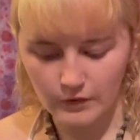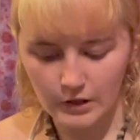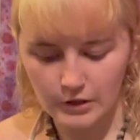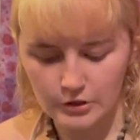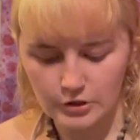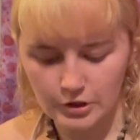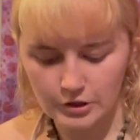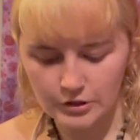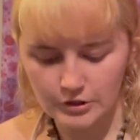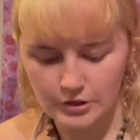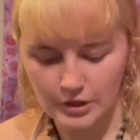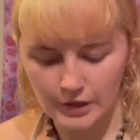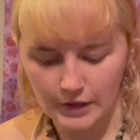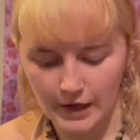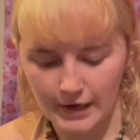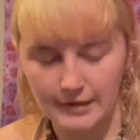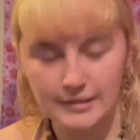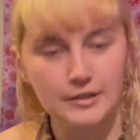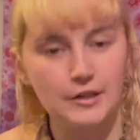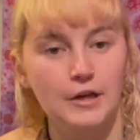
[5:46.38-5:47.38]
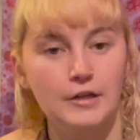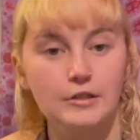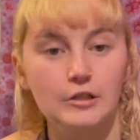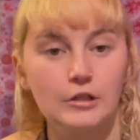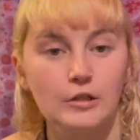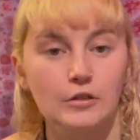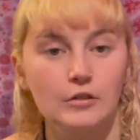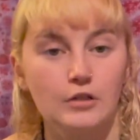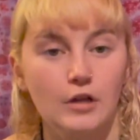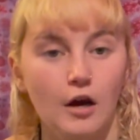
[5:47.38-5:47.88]
just to like center
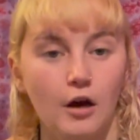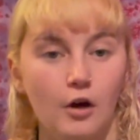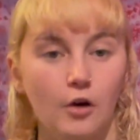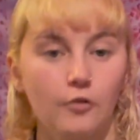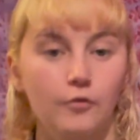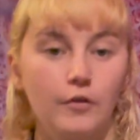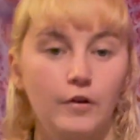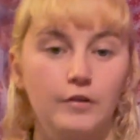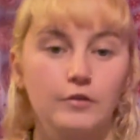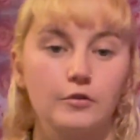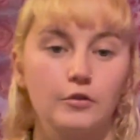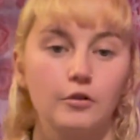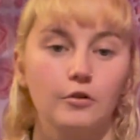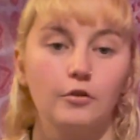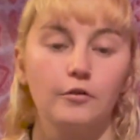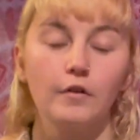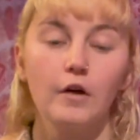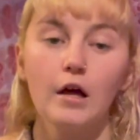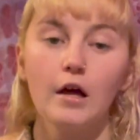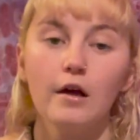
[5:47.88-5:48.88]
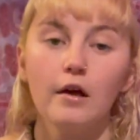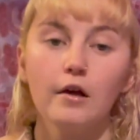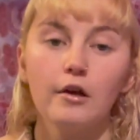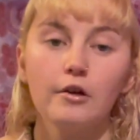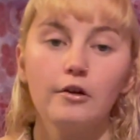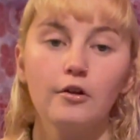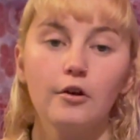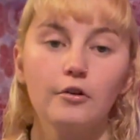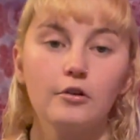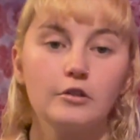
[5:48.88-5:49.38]
yourself and sort of,
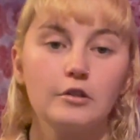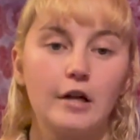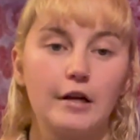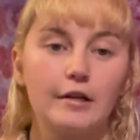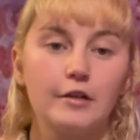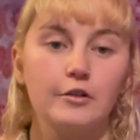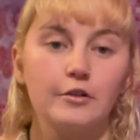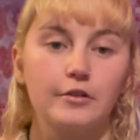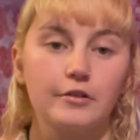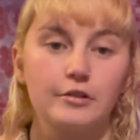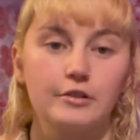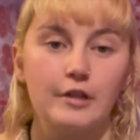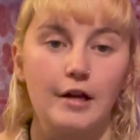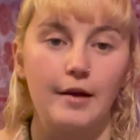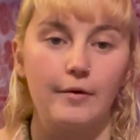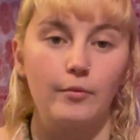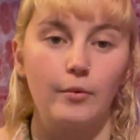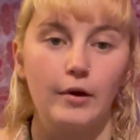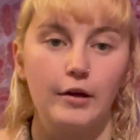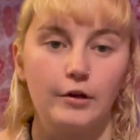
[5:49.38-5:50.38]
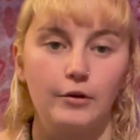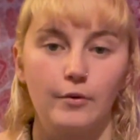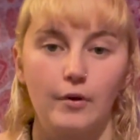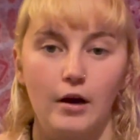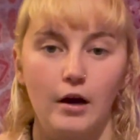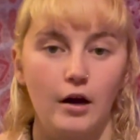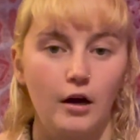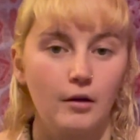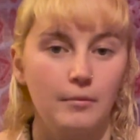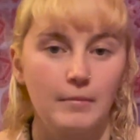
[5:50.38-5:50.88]
you know, just understand where you
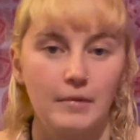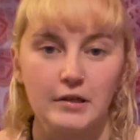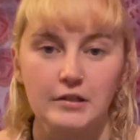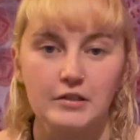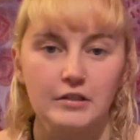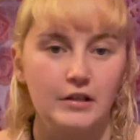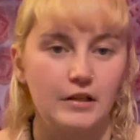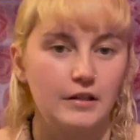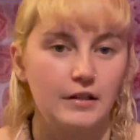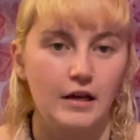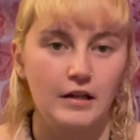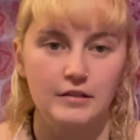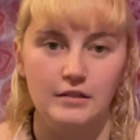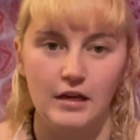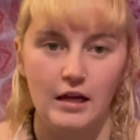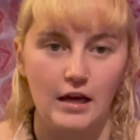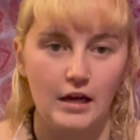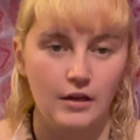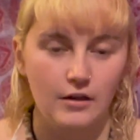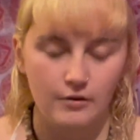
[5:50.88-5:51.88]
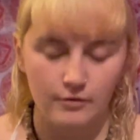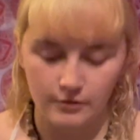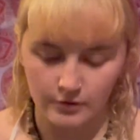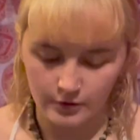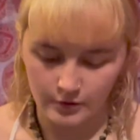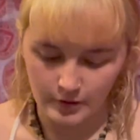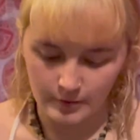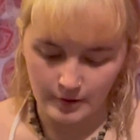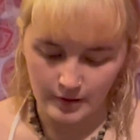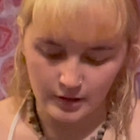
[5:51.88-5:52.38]
are mentally that day. You
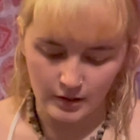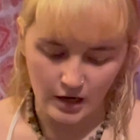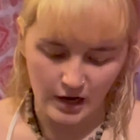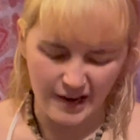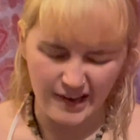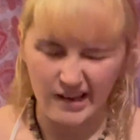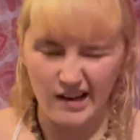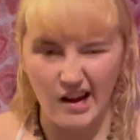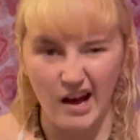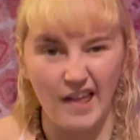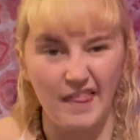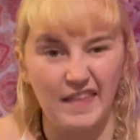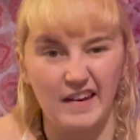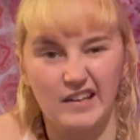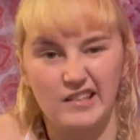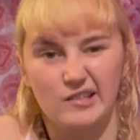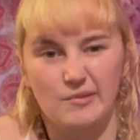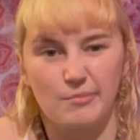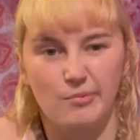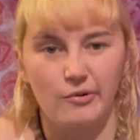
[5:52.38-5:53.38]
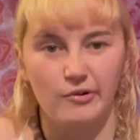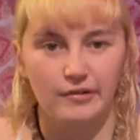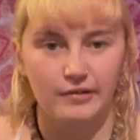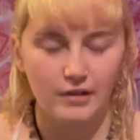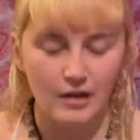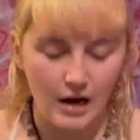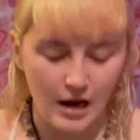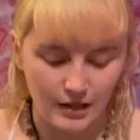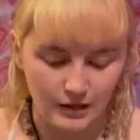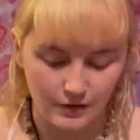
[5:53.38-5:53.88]
know what I mean? I think it's important.
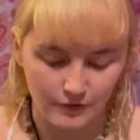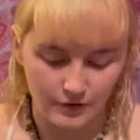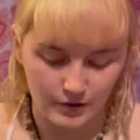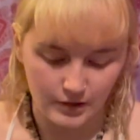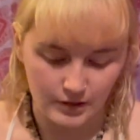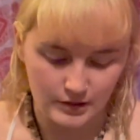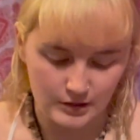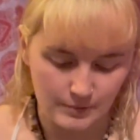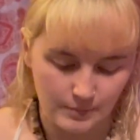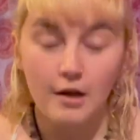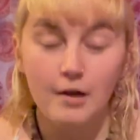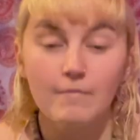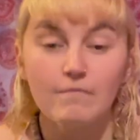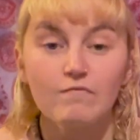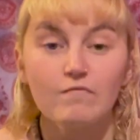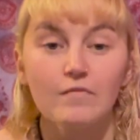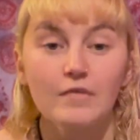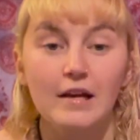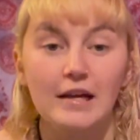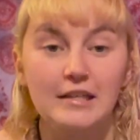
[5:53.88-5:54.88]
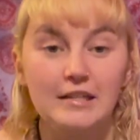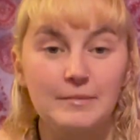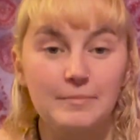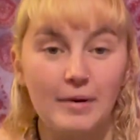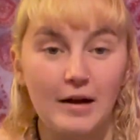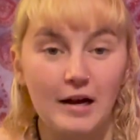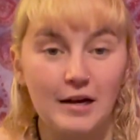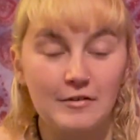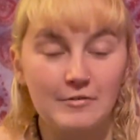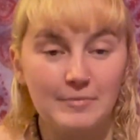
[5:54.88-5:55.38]
I love it. It's a
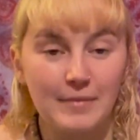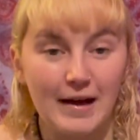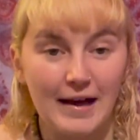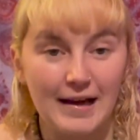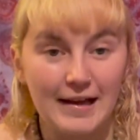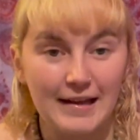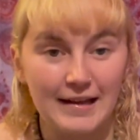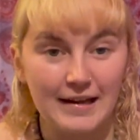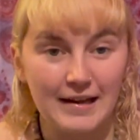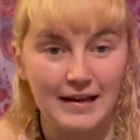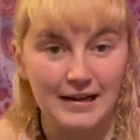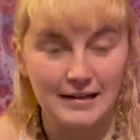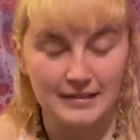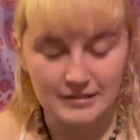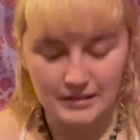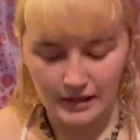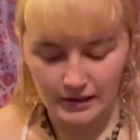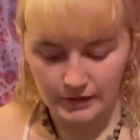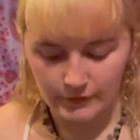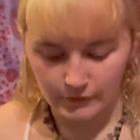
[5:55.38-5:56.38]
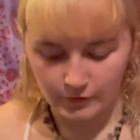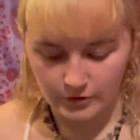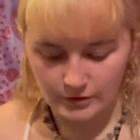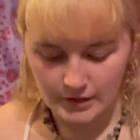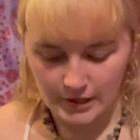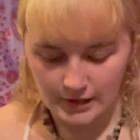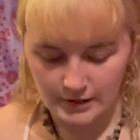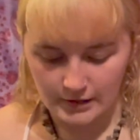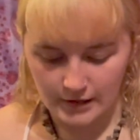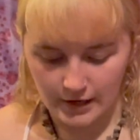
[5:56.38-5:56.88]
part of my daily
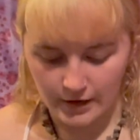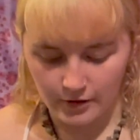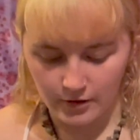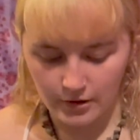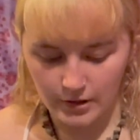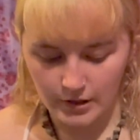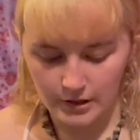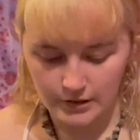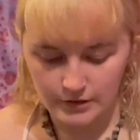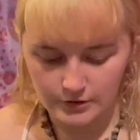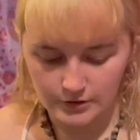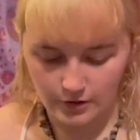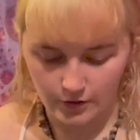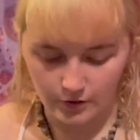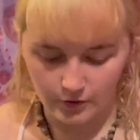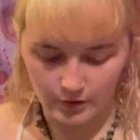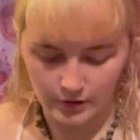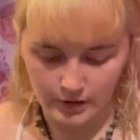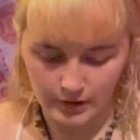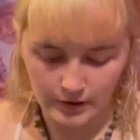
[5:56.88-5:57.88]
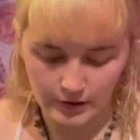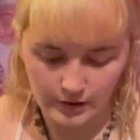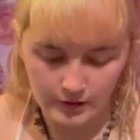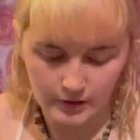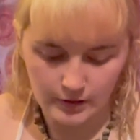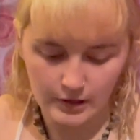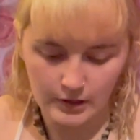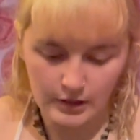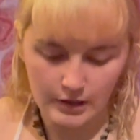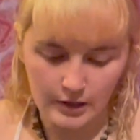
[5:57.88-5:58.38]
routine now. So
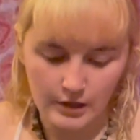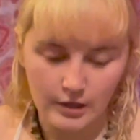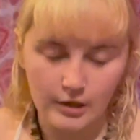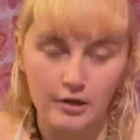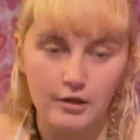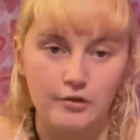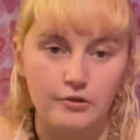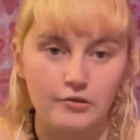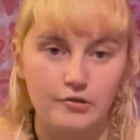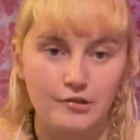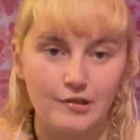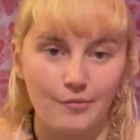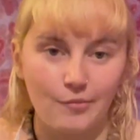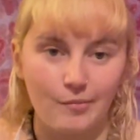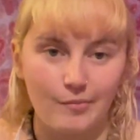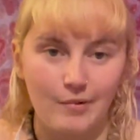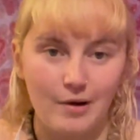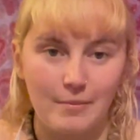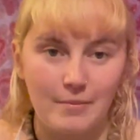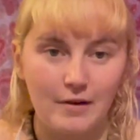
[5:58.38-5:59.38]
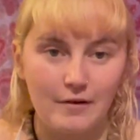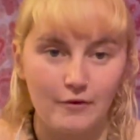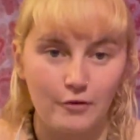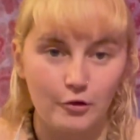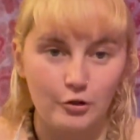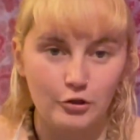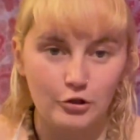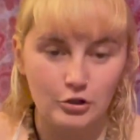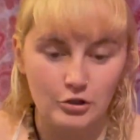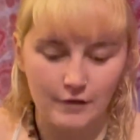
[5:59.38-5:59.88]
just give them a bit of a
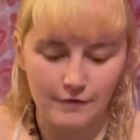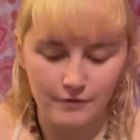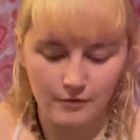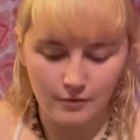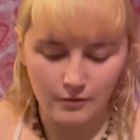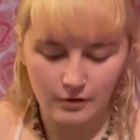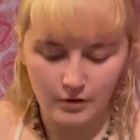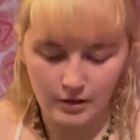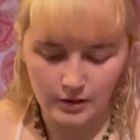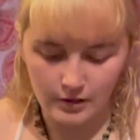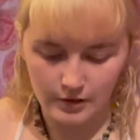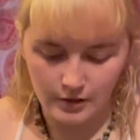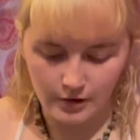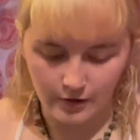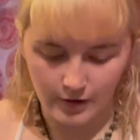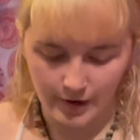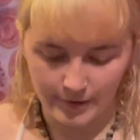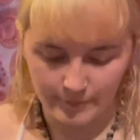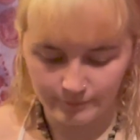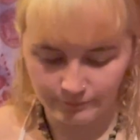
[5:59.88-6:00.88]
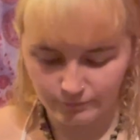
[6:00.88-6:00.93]
shuffle. All right.